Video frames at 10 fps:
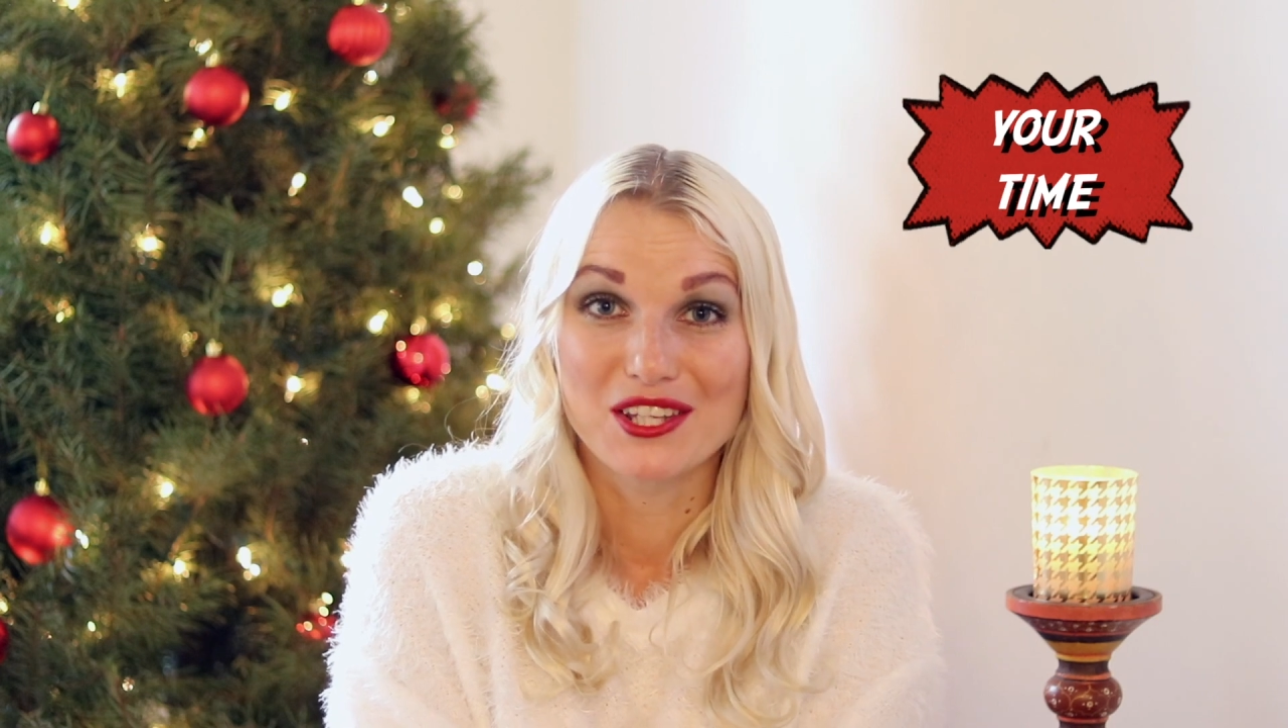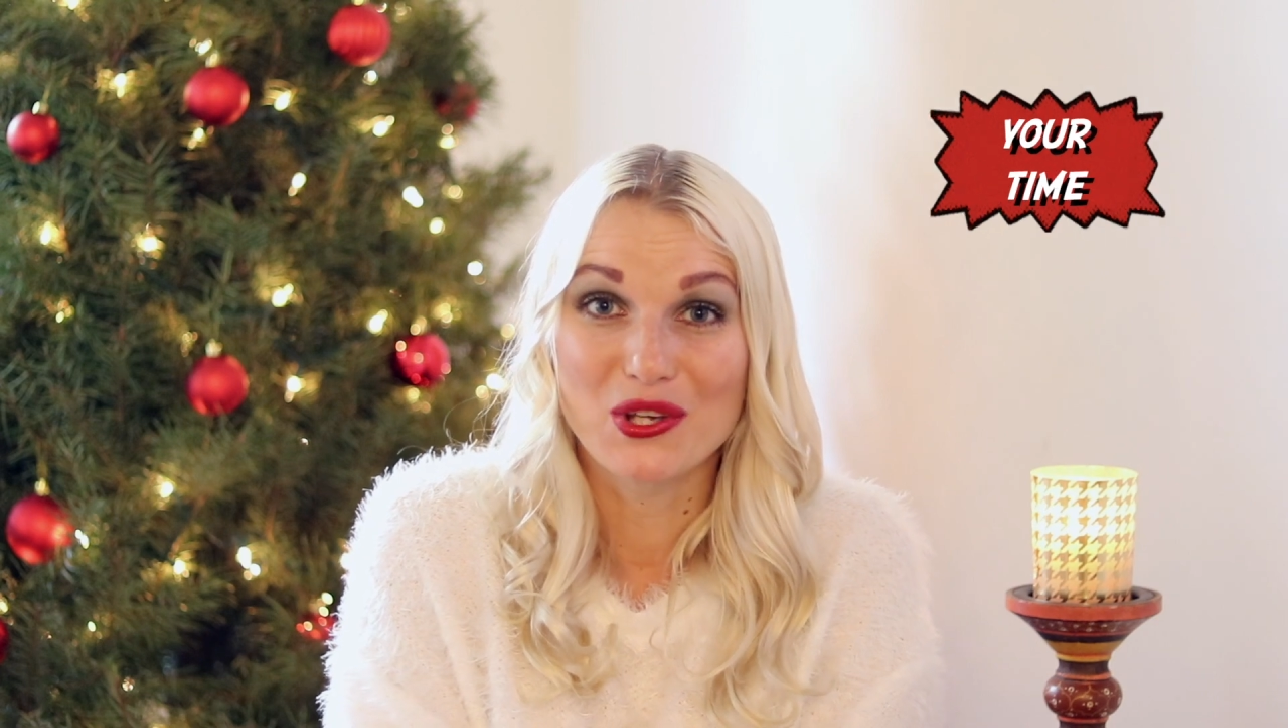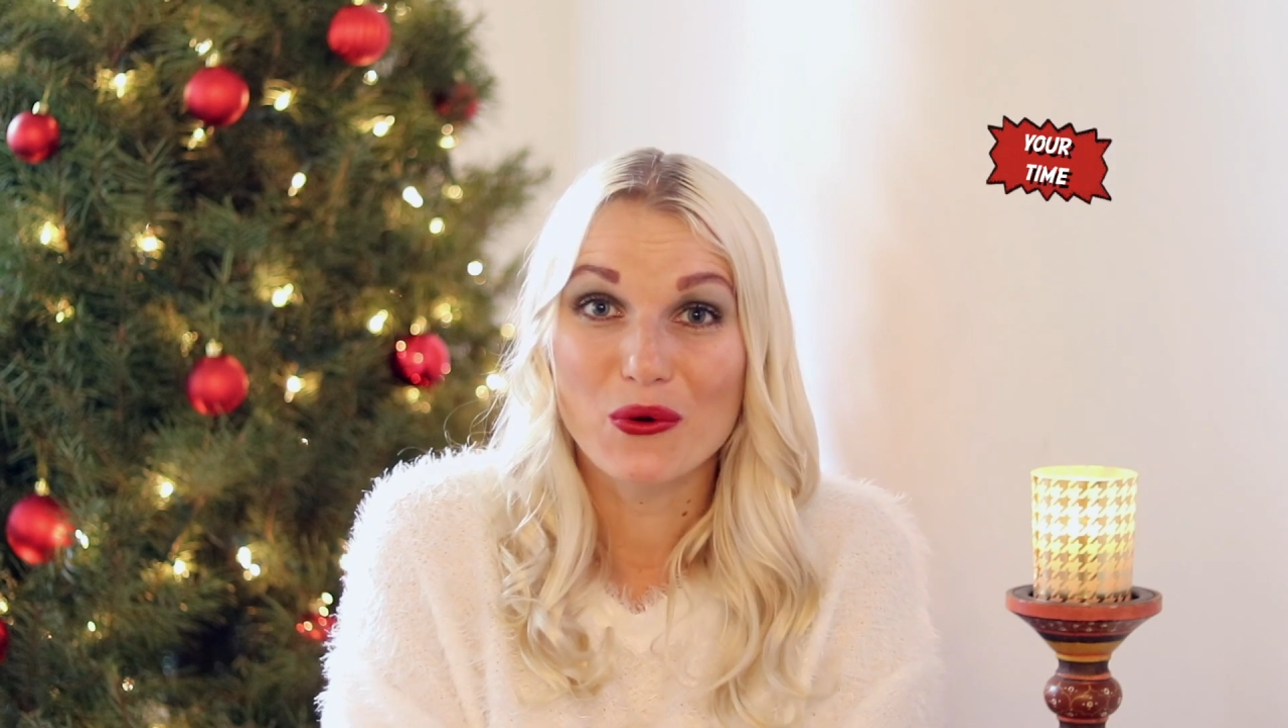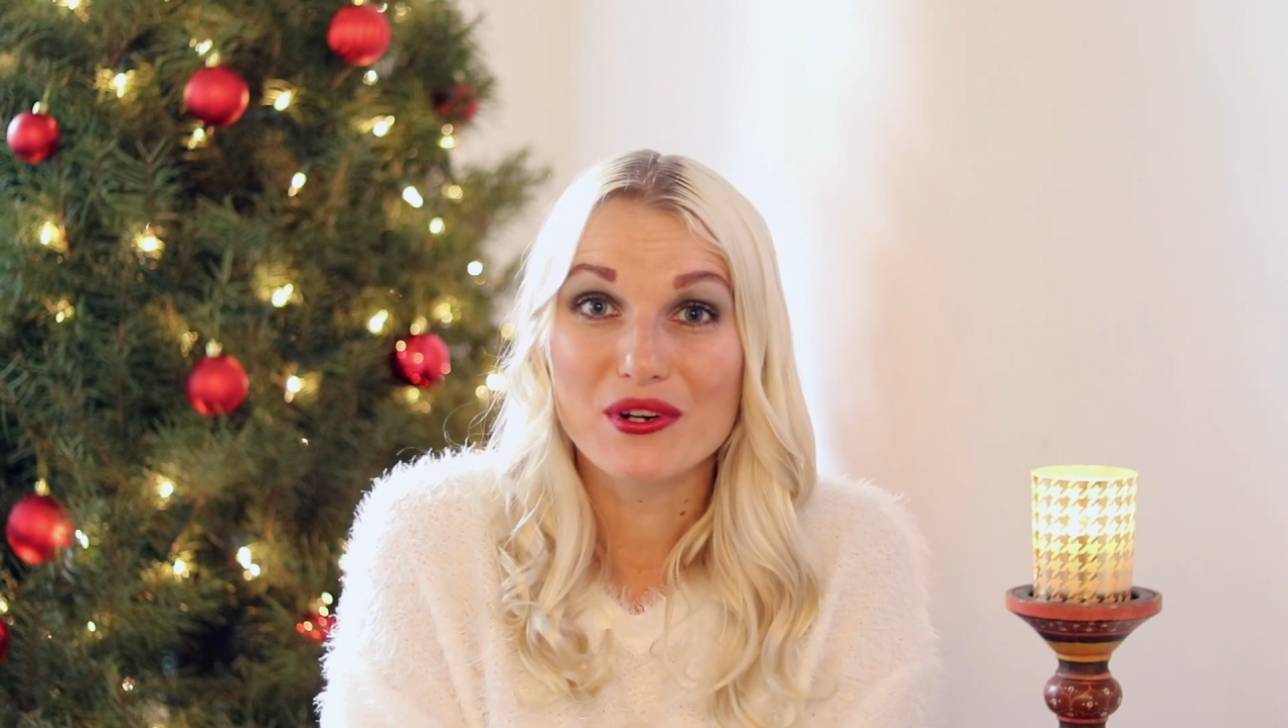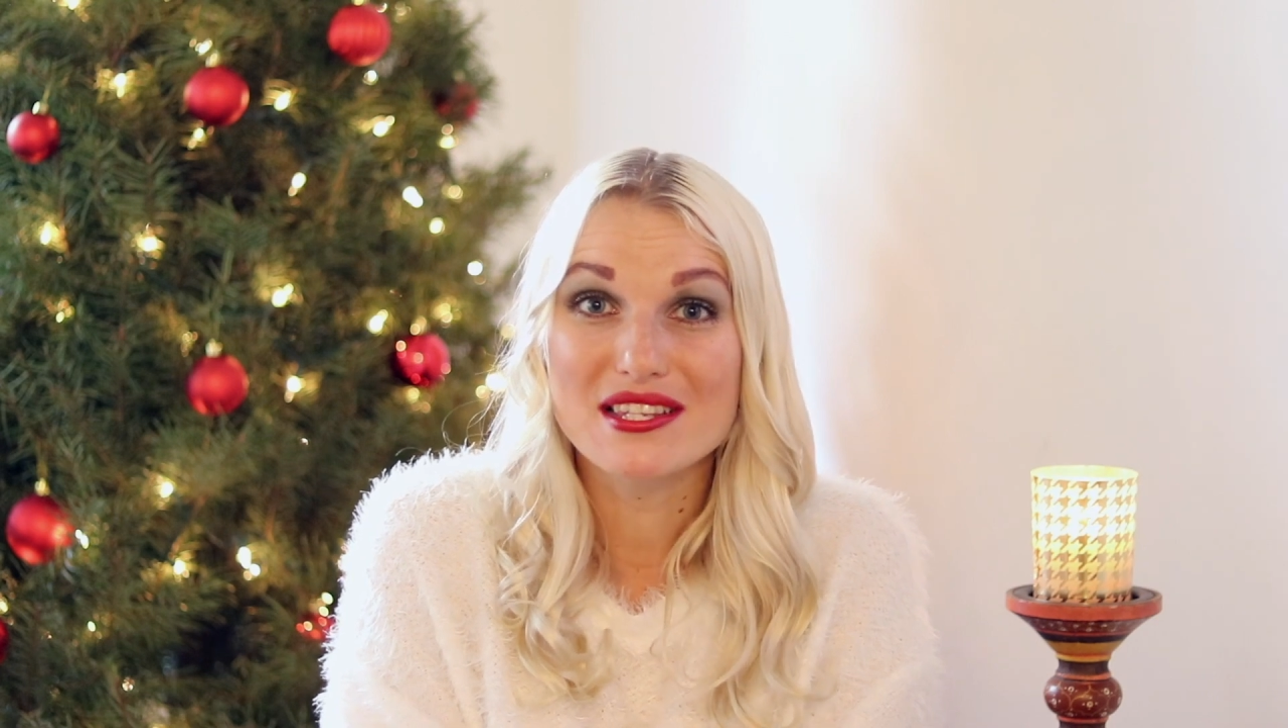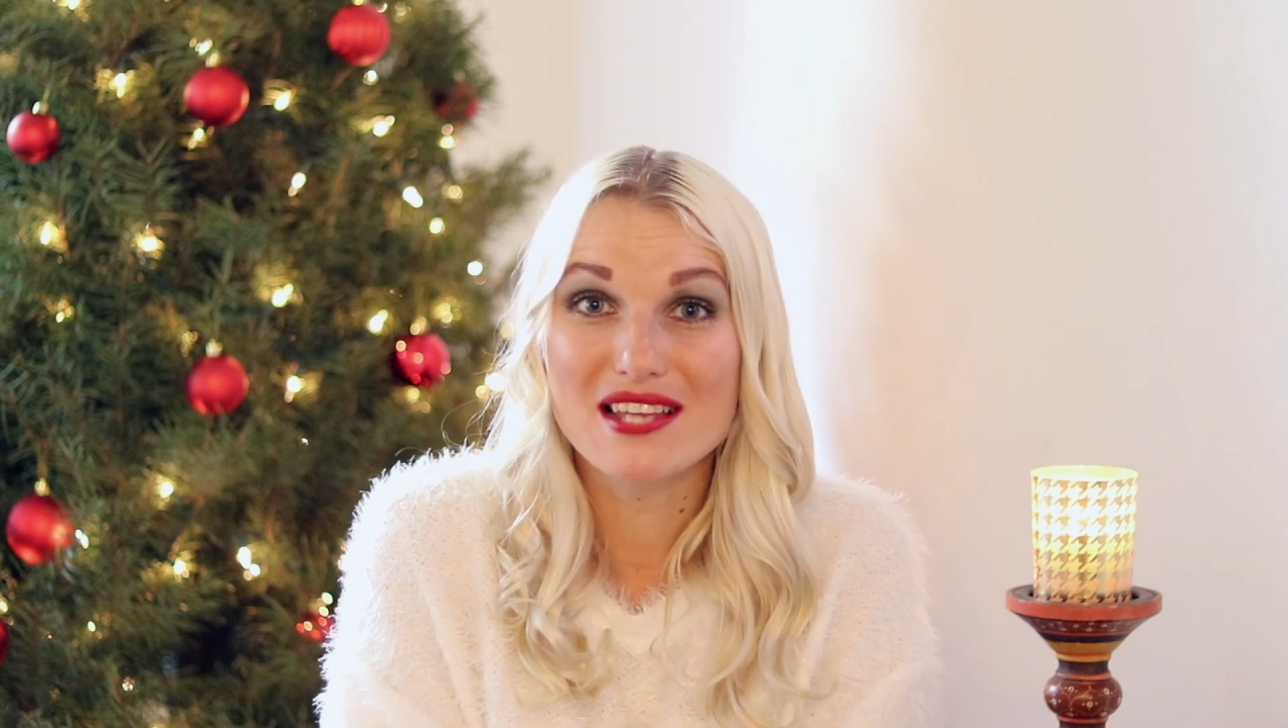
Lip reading: Your